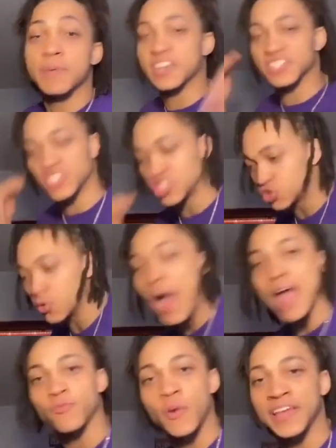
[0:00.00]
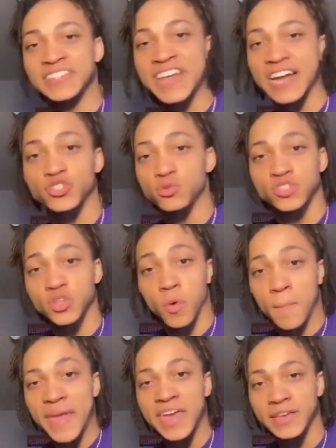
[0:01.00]
Because the driveway's got you
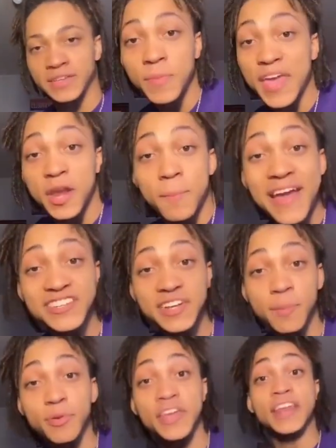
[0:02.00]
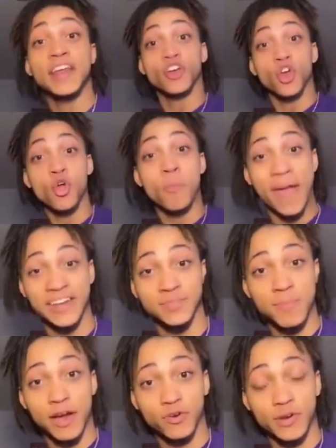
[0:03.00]
so amazed. And imagine I'm bringing a girl back
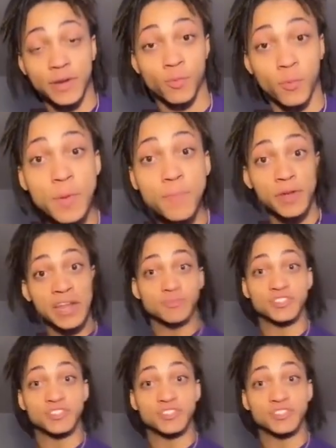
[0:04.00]
to my crib. When we pull